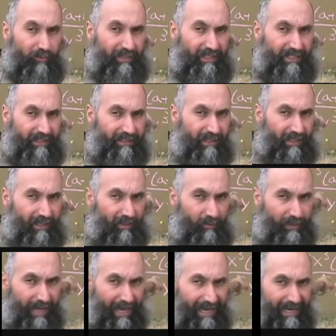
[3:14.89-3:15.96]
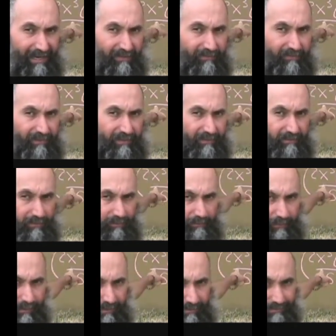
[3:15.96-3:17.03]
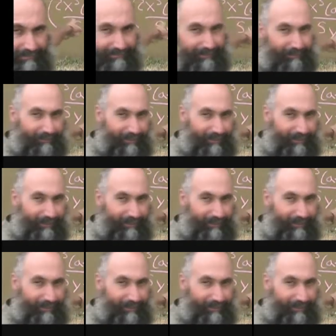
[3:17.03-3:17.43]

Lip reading: we need. We have, what do